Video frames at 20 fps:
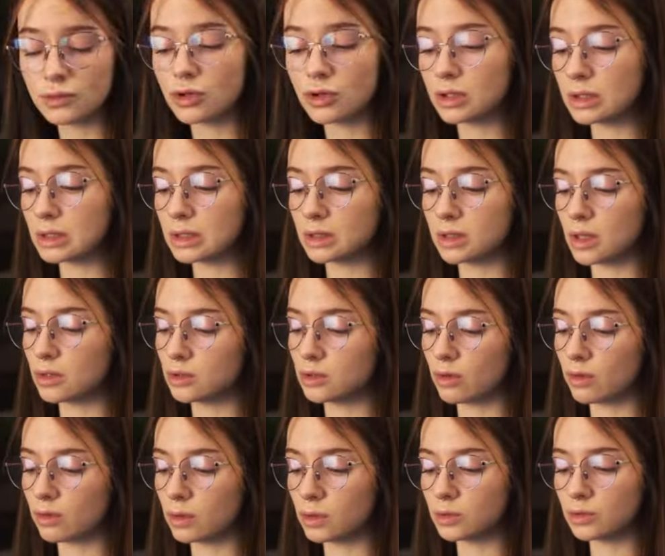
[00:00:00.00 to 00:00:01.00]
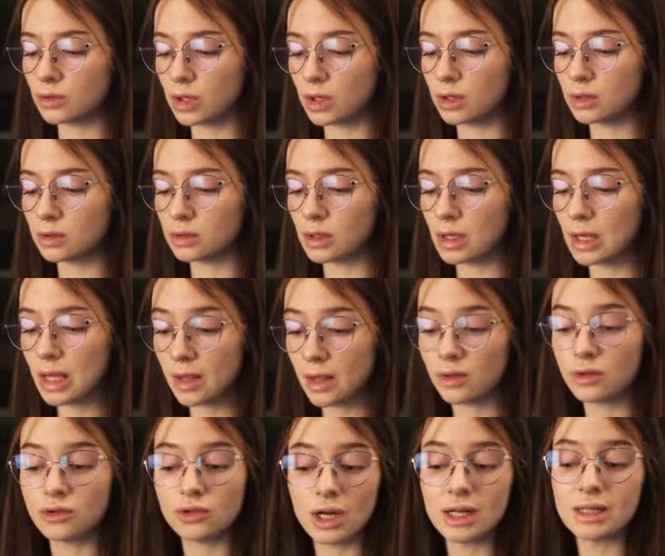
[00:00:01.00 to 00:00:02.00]
to understand the overall trend.
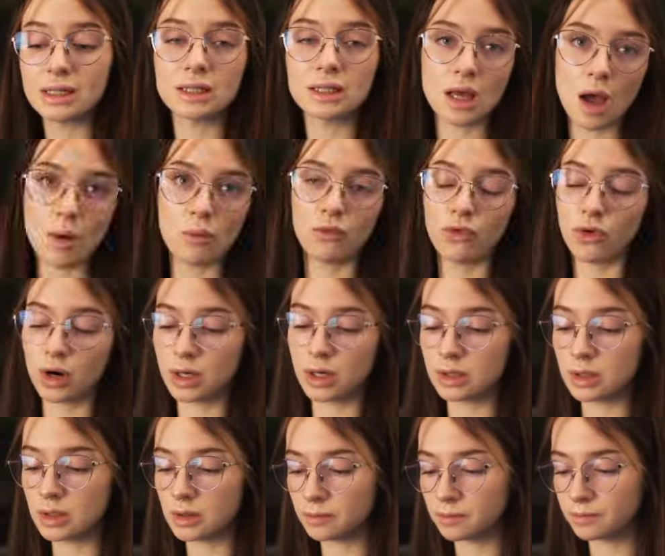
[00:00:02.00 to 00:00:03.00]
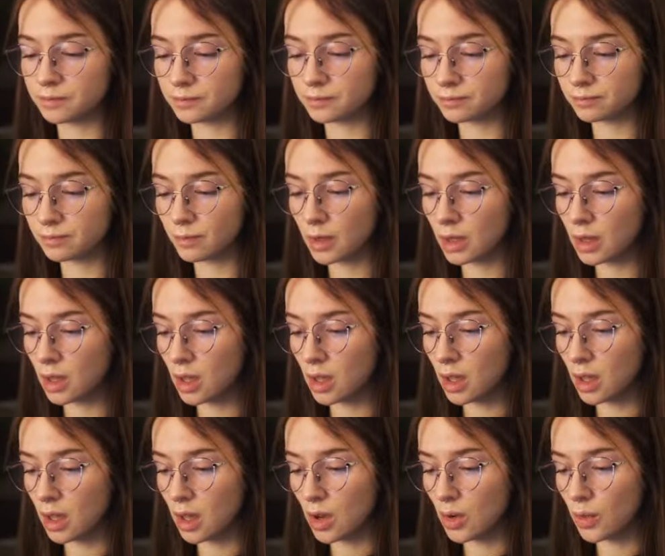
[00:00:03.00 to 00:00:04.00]
The trend is upward.
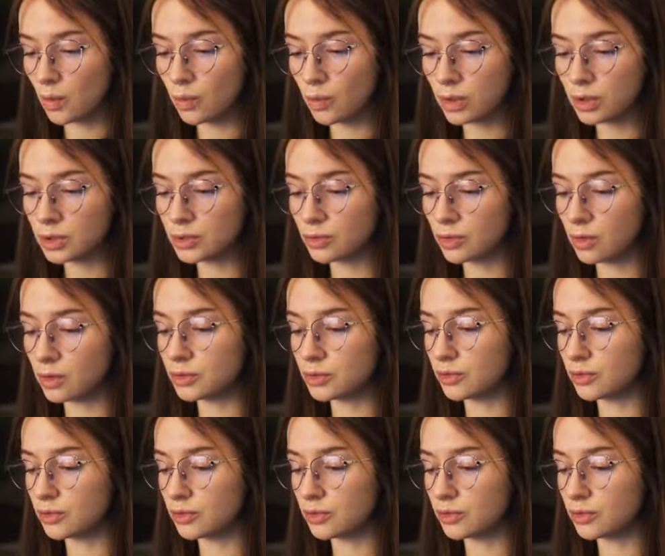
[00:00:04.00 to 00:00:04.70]
We draw a